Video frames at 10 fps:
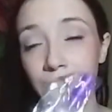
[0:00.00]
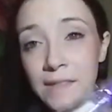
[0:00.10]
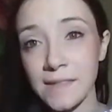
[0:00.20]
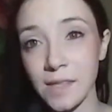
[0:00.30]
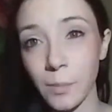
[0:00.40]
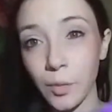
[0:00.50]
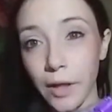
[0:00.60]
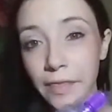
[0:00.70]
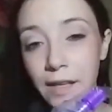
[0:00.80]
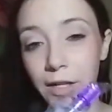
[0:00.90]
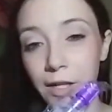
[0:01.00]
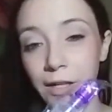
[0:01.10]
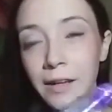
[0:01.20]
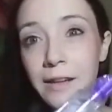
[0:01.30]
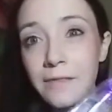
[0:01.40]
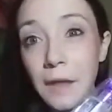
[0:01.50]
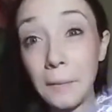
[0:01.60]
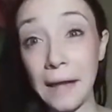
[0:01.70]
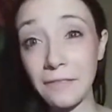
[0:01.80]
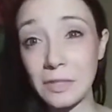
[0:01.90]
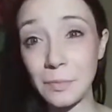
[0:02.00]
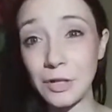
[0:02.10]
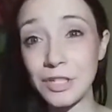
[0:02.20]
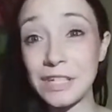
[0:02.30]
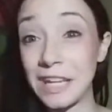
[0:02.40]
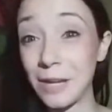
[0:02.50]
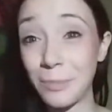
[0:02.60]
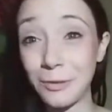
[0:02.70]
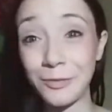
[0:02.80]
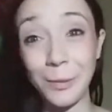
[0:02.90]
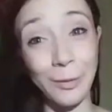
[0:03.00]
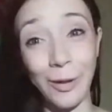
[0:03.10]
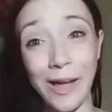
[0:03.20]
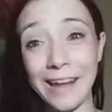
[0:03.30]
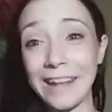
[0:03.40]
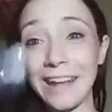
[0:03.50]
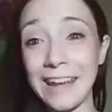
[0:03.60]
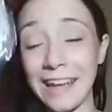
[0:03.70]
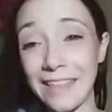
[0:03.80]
This is the blood thinner that we have to push to keep it from clotting.